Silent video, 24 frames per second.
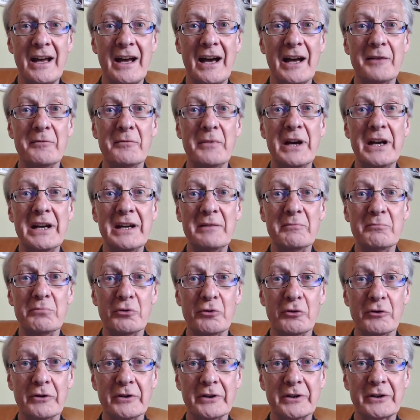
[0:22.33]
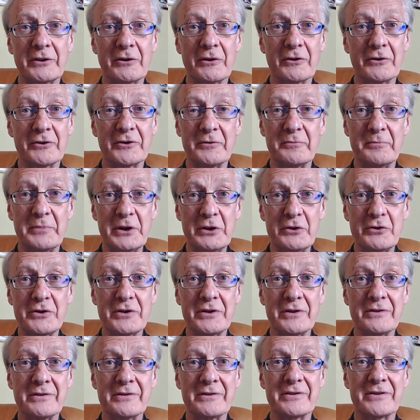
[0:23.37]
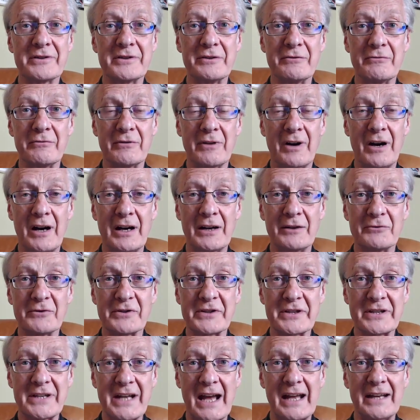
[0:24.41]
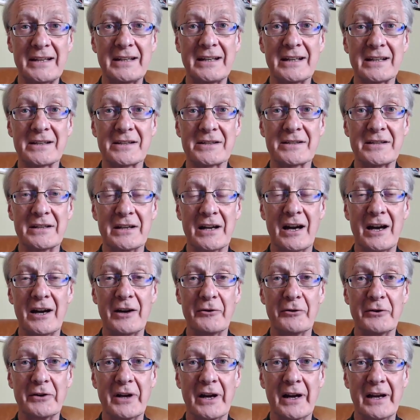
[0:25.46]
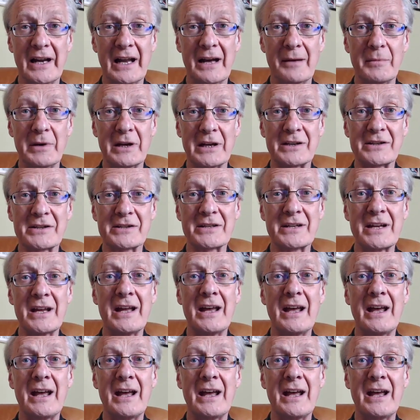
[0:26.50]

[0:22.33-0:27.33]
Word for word: and made important contributions to hydrostatics and hydrodynamics